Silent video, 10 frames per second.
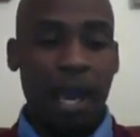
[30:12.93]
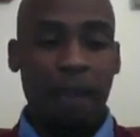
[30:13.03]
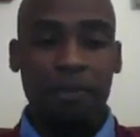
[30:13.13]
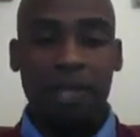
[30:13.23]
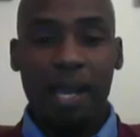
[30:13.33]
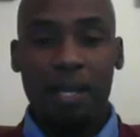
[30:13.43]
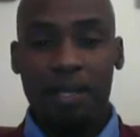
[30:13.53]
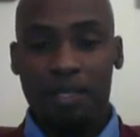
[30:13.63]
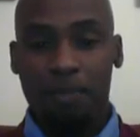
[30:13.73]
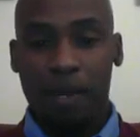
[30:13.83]
After
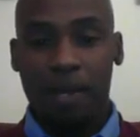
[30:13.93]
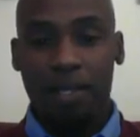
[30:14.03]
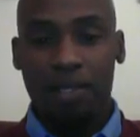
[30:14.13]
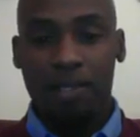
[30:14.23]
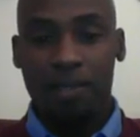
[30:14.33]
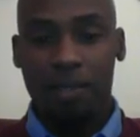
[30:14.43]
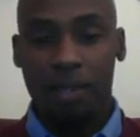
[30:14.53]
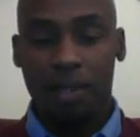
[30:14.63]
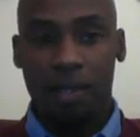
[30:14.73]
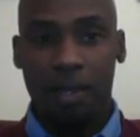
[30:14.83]
that experience,
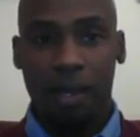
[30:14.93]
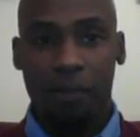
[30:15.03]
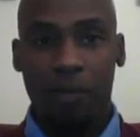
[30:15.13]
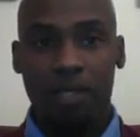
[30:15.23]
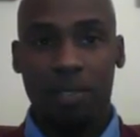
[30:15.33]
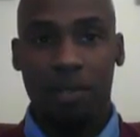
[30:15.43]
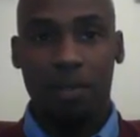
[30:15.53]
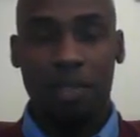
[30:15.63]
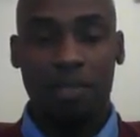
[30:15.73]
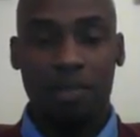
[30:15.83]
I went to
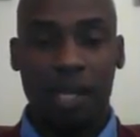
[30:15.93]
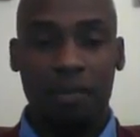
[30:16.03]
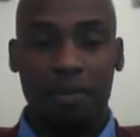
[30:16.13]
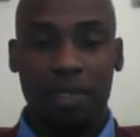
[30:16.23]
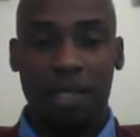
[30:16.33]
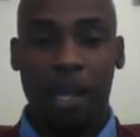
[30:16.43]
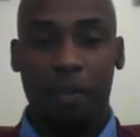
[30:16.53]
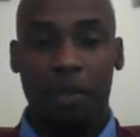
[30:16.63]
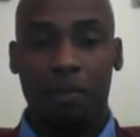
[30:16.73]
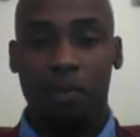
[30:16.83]
Mr. David and Miss
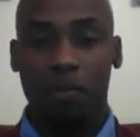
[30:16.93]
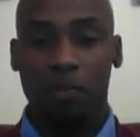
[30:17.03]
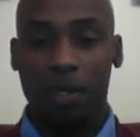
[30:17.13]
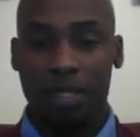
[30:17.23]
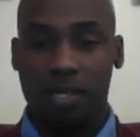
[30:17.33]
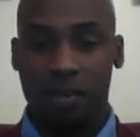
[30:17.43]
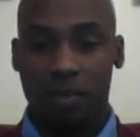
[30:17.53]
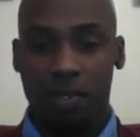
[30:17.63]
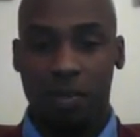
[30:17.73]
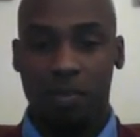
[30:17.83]
Abby, who run the
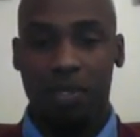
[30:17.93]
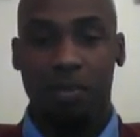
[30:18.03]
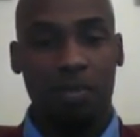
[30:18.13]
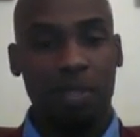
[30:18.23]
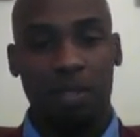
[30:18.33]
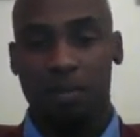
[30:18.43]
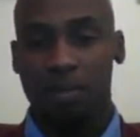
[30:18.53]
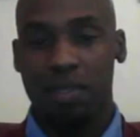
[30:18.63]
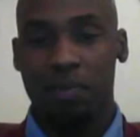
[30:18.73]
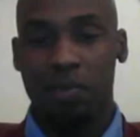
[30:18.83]
children's home, and told them,
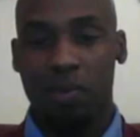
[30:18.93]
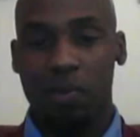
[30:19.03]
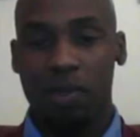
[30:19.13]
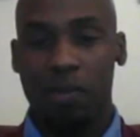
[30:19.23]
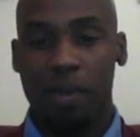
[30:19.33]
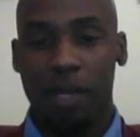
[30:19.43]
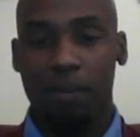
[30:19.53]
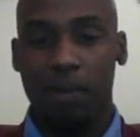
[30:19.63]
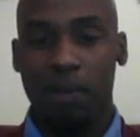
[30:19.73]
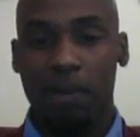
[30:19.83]
look, something was going on with my
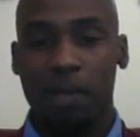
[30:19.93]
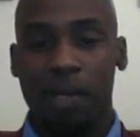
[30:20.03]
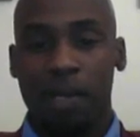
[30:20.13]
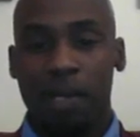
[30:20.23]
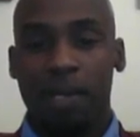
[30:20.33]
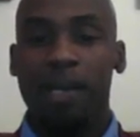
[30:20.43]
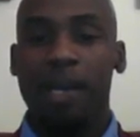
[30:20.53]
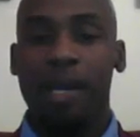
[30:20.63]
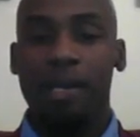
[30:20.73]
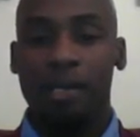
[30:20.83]
computer. And
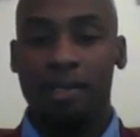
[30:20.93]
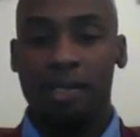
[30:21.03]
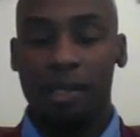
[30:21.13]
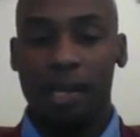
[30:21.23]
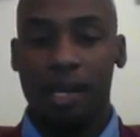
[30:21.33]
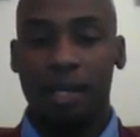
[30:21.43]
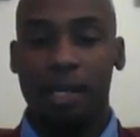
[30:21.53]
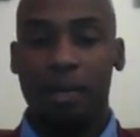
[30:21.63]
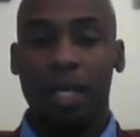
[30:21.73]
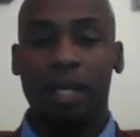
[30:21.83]
they had a tech guy
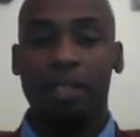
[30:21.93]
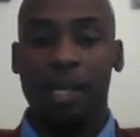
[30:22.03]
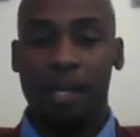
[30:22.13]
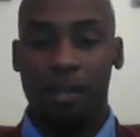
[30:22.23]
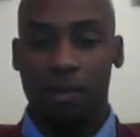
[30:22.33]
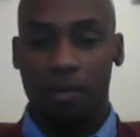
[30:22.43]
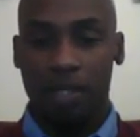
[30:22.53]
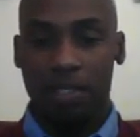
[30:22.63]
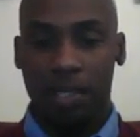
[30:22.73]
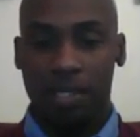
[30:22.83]
come in and download a
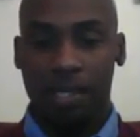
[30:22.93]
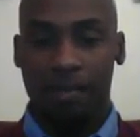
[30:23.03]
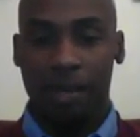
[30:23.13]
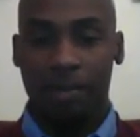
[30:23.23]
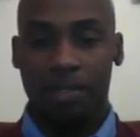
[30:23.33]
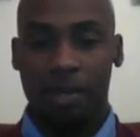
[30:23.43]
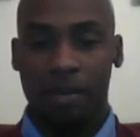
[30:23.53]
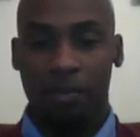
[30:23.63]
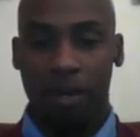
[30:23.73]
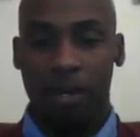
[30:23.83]
bunch of antivirus
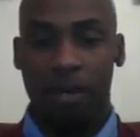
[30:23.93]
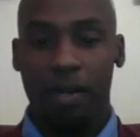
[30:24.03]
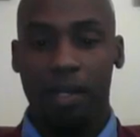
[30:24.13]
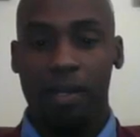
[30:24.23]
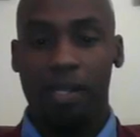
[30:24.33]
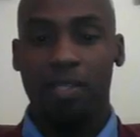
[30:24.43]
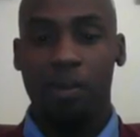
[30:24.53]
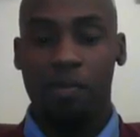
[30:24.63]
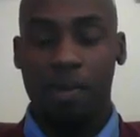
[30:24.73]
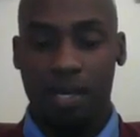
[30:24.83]
software, and he'd
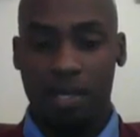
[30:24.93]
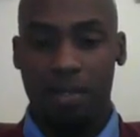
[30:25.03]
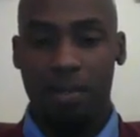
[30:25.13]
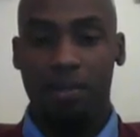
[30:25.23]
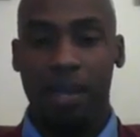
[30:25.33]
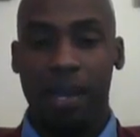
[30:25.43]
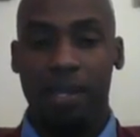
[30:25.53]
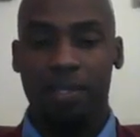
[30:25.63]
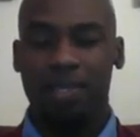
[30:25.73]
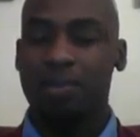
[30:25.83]
show me
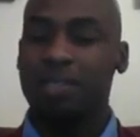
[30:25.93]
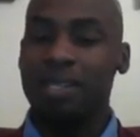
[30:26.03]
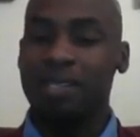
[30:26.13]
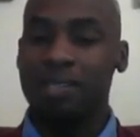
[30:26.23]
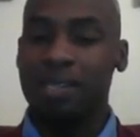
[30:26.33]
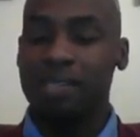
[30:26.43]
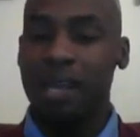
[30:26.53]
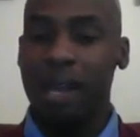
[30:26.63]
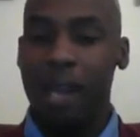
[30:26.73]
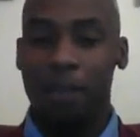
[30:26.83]
that. And so since
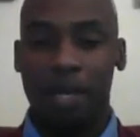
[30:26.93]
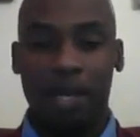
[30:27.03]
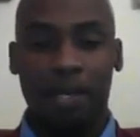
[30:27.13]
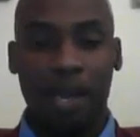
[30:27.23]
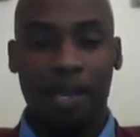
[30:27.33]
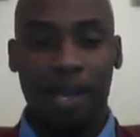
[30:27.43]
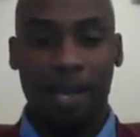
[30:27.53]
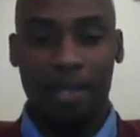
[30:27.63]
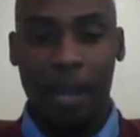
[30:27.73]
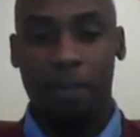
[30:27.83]
that happened,
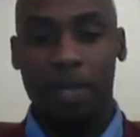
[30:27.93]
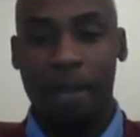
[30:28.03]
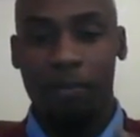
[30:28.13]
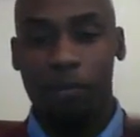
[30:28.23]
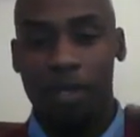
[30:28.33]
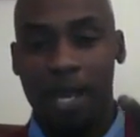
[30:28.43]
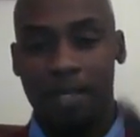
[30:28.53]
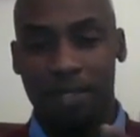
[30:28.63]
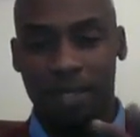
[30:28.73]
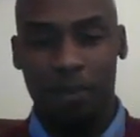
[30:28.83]
has happened, I haven't really
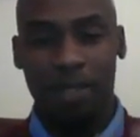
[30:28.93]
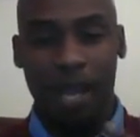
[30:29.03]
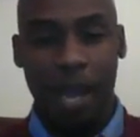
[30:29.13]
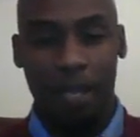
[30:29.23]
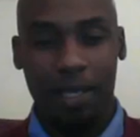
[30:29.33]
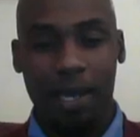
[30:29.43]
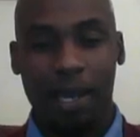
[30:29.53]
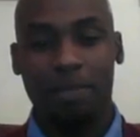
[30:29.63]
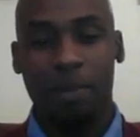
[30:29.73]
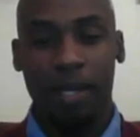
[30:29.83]
had to deal with the hacking
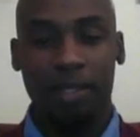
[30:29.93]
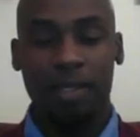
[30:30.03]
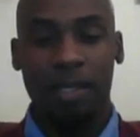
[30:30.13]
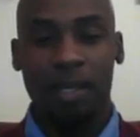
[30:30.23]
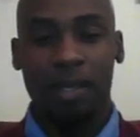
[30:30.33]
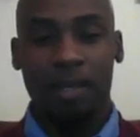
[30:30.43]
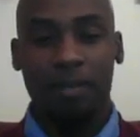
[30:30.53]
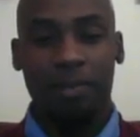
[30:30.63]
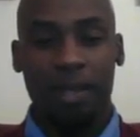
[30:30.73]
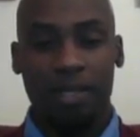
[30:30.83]
aspect
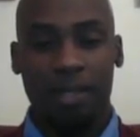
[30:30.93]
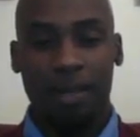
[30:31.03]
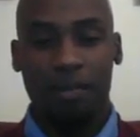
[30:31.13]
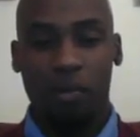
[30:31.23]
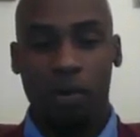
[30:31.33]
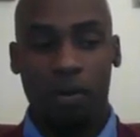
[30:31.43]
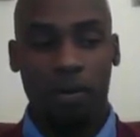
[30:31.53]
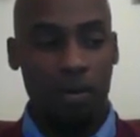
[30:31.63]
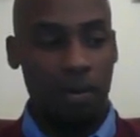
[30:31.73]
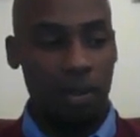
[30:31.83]
of things
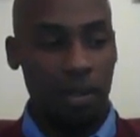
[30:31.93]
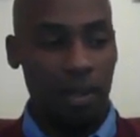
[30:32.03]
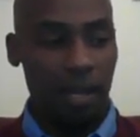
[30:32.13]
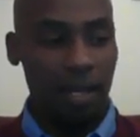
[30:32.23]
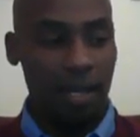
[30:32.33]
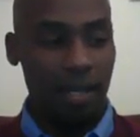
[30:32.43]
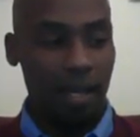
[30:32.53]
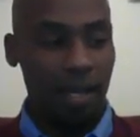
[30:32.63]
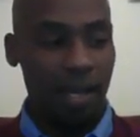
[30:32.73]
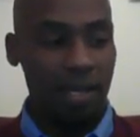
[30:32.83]
anymore, like
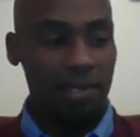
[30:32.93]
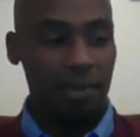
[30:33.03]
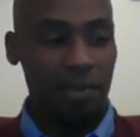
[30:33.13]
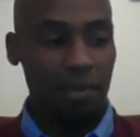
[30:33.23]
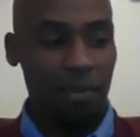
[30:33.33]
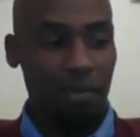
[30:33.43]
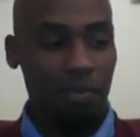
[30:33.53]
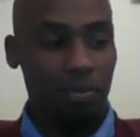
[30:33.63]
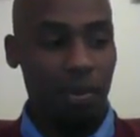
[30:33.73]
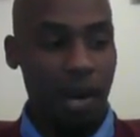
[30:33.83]
I had to
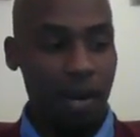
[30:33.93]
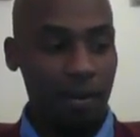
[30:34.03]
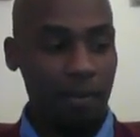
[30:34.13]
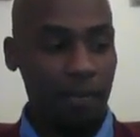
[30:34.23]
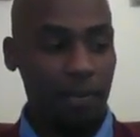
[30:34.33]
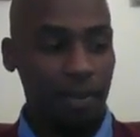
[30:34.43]
prior.